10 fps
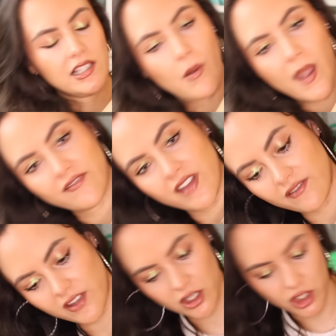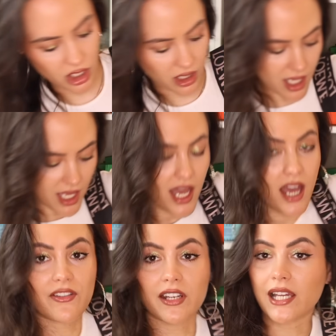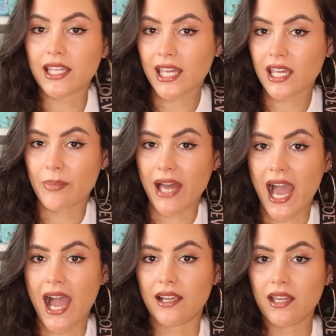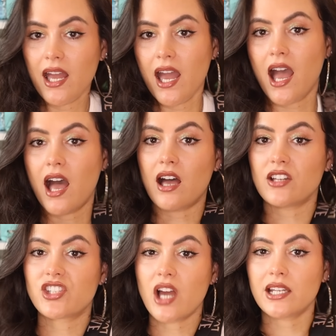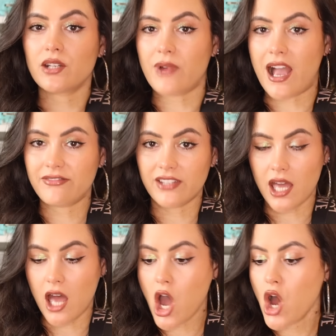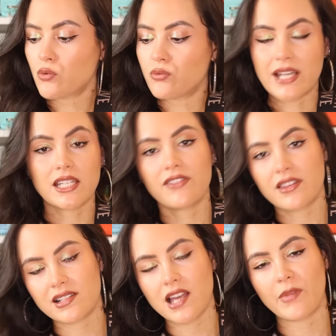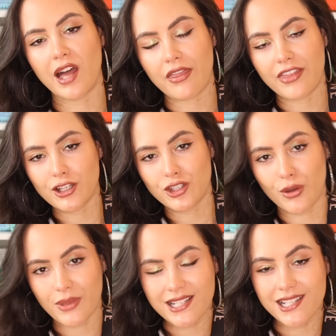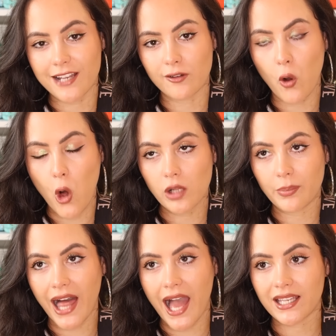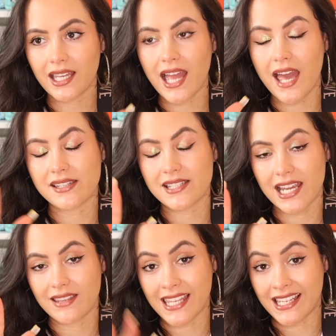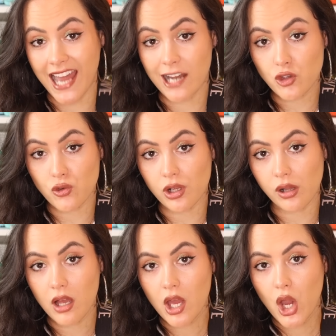Loewe version of an IKEA bag done in raffia, ready for the summer. They do this in all black and in the natural